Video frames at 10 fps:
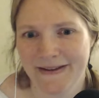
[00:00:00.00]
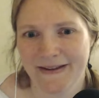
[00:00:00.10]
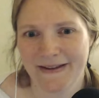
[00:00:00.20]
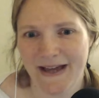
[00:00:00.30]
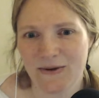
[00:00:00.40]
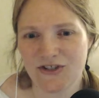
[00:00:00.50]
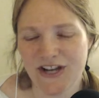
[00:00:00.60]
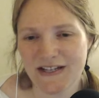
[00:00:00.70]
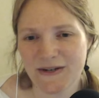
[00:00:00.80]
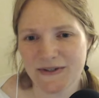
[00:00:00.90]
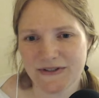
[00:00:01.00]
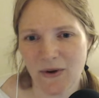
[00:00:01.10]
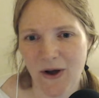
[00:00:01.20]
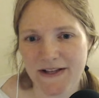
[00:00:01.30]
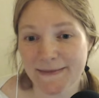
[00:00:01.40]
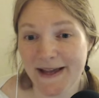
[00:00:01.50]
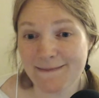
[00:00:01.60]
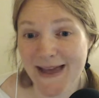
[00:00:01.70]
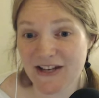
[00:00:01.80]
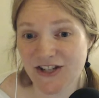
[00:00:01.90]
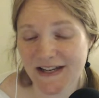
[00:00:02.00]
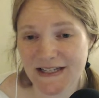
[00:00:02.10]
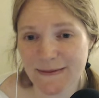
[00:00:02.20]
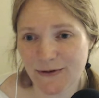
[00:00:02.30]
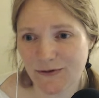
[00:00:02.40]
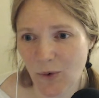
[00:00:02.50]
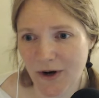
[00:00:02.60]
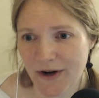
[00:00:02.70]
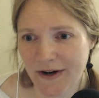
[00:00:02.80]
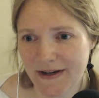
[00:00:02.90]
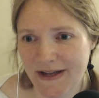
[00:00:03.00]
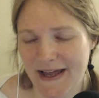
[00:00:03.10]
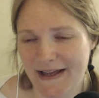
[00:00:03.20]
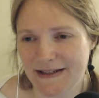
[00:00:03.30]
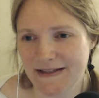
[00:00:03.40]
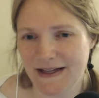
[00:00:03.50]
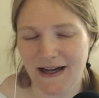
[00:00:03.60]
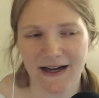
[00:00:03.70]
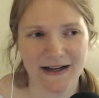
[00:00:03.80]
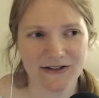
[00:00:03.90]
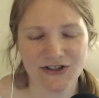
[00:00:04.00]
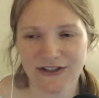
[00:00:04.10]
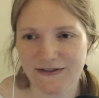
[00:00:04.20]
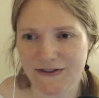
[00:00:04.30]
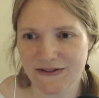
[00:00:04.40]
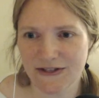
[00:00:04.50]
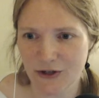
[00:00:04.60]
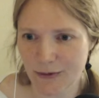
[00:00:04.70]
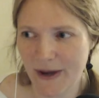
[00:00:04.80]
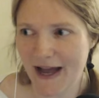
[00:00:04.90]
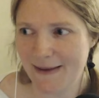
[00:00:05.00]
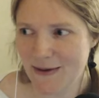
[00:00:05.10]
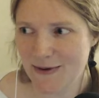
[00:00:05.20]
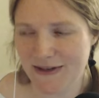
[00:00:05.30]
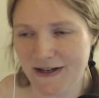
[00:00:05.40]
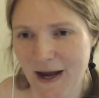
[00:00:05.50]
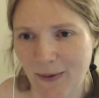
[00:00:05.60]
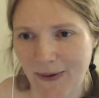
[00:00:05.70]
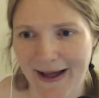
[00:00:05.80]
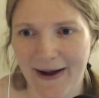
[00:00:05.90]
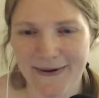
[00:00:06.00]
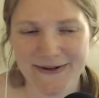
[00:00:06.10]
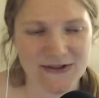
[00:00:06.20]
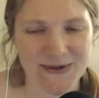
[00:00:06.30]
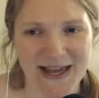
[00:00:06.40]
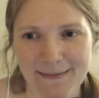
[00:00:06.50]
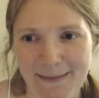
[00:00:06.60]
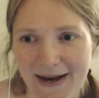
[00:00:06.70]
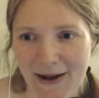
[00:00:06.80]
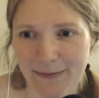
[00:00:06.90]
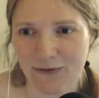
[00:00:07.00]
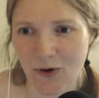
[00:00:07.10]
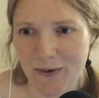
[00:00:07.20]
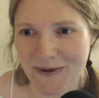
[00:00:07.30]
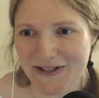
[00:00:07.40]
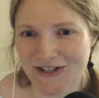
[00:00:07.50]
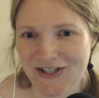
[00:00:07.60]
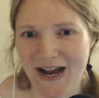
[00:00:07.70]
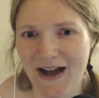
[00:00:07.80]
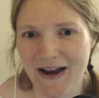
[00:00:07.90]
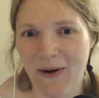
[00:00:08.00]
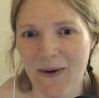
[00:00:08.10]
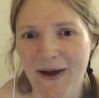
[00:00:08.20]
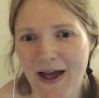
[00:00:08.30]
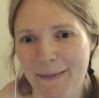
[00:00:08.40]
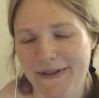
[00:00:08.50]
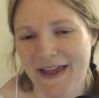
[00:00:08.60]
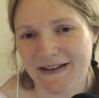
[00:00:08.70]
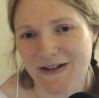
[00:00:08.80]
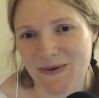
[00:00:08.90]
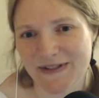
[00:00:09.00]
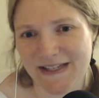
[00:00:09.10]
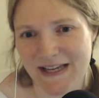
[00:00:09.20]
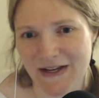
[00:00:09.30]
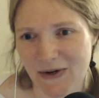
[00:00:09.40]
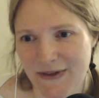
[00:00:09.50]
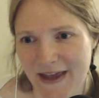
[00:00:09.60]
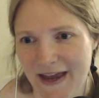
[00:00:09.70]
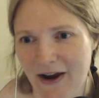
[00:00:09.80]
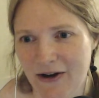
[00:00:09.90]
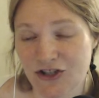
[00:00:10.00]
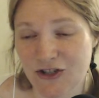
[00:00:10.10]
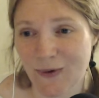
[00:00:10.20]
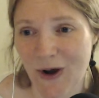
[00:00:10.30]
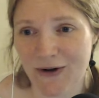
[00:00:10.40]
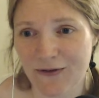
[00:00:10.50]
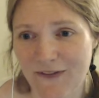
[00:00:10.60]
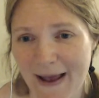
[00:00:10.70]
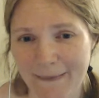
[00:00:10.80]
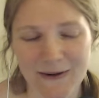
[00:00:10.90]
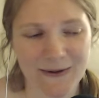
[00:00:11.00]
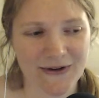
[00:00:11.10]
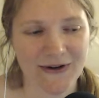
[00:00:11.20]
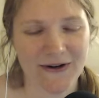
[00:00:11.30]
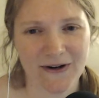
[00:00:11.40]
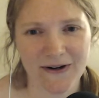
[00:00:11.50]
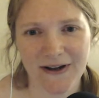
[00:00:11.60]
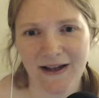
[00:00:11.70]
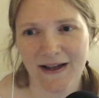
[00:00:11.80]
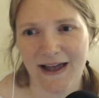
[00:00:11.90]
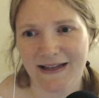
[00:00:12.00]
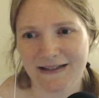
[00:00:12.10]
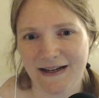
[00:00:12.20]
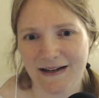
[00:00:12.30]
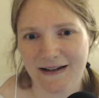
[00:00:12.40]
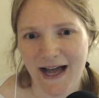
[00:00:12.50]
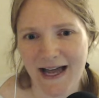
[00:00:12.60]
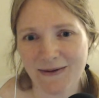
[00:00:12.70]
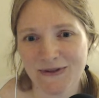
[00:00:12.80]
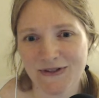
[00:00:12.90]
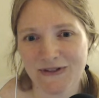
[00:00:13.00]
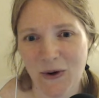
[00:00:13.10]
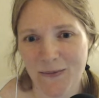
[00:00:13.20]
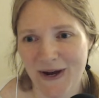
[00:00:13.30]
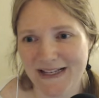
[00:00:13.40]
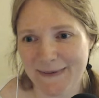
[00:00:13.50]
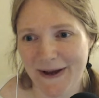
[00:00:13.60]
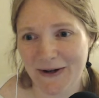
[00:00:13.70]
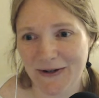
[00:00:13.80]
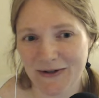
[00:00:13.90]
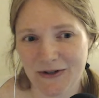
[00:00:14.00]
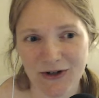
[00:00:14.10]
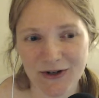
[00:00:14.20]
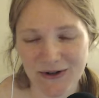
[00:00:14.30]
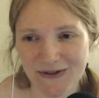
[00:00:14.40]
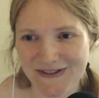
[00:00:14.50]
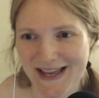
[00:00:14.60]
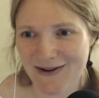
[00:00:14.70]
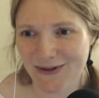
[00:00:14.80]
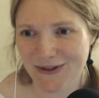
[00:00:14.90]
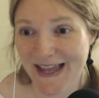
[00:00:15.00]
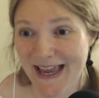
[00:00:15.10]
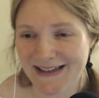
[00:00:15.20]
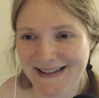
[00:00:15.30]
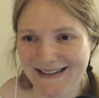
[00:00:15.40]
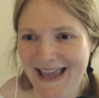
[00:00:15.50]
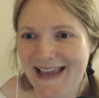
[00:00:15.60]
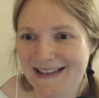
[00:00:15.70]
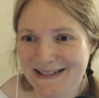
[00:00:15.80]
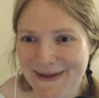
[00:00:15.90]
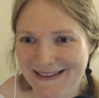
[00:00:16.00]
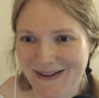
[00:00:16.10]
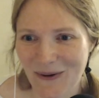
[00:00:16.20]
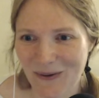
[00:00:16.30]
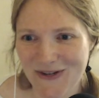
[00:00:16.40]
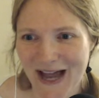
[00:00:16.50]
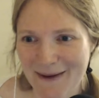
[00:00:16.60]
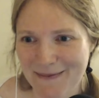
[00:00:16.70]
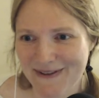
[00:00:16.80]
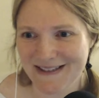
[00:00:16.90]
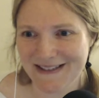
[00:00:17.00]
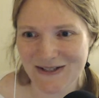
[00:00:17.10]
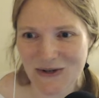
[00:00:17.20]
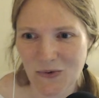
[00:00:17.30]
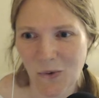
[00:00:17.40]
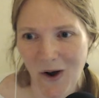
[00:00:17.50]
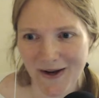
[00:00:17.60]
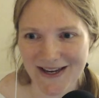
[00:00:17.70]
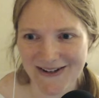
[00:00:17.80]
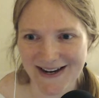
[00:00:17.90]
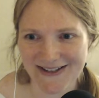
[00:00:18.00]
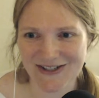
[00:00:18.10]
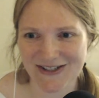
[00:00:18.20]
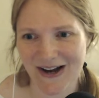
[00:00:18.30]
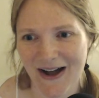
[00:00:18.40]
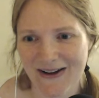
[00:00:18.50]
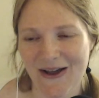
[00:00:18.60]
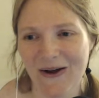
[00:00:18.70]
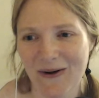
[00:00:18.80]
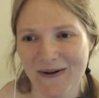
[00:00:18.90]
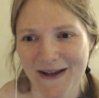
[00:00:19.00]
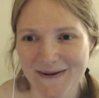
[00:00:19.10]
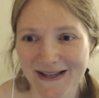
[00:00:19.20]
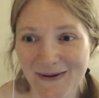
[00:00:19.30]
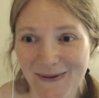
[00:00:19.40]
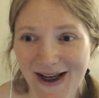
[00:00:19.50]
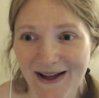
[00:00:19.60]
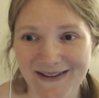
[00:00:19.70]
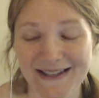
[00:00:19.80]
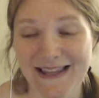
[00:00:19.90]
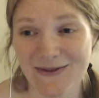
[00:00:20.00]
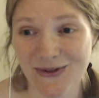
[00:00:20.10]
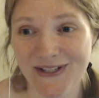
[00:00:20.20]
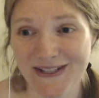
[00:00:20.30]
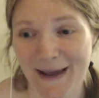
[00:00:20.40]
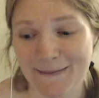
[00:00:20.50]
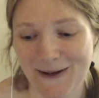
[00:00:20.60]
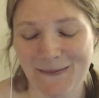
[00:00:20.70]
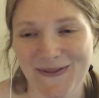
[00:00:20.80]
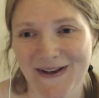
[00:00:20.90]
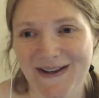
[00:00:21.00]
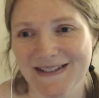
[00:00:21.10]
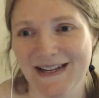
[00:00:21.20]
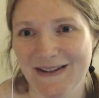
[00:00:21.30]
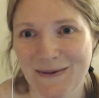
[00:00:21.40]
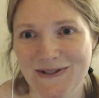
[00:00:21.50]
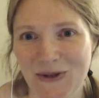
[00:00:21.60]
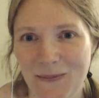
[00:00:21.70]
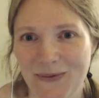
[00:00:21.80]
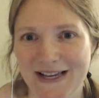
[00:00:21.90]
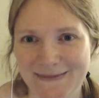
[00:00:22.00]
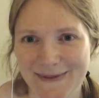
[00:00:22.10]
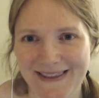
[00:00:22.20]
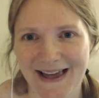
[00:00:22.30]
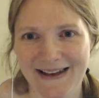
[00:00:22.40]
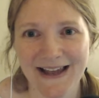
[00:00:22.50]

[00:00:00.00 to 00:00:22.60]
I know Jendy was so awesome. I've met Jendy before, and she lives nearby me within a couple hours, so we had met up before we went to Chicago. But then, seeing her there, and she brought her family with her, and I was so impressed by her girls. They spent the whole time with us too, walking around Chicago, and I was like, wow, like they really kept up with us, and I was so impressed by that